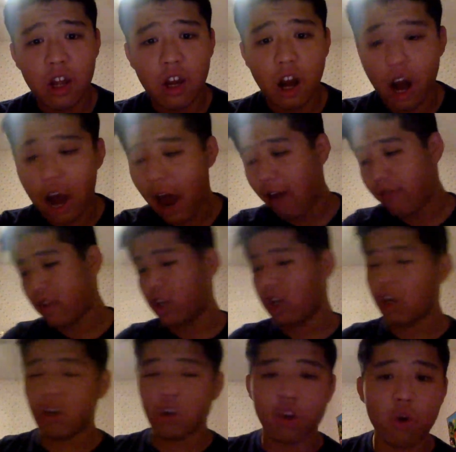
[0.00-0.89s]
off the
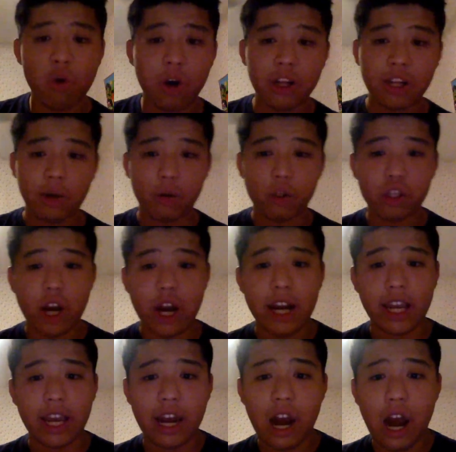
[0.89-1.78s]
canoe while they were trying to
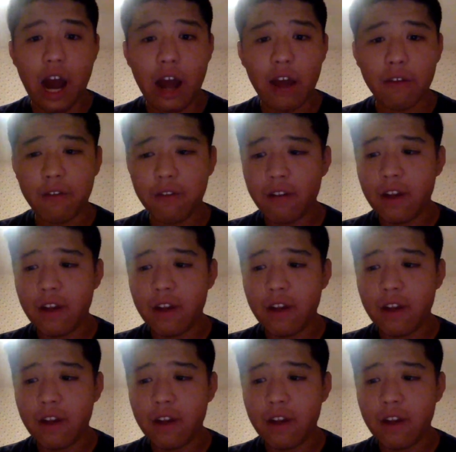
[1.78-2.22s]
get off